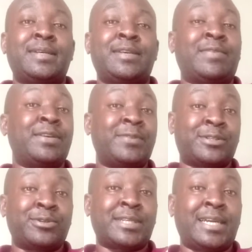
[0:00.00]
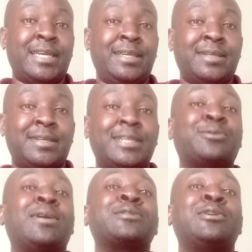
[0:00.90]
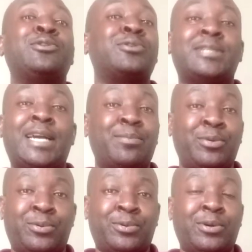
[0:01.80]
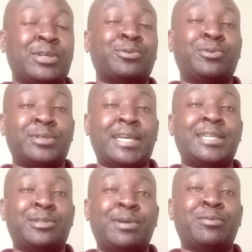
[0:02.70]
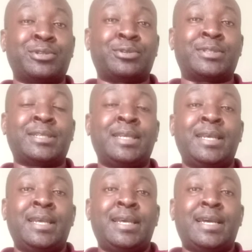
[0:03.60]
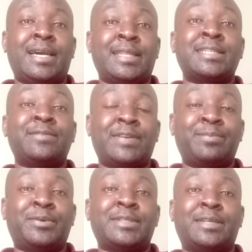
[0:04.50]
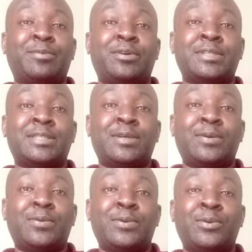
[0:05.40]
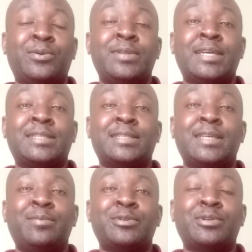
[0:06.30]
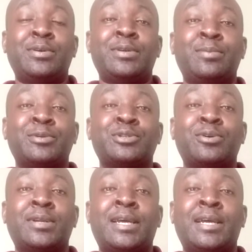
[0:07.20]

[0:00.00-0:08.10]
Even if it's not high, it will actually not harm you or it will not hurt your emotions. And that's very important, because you know that emotional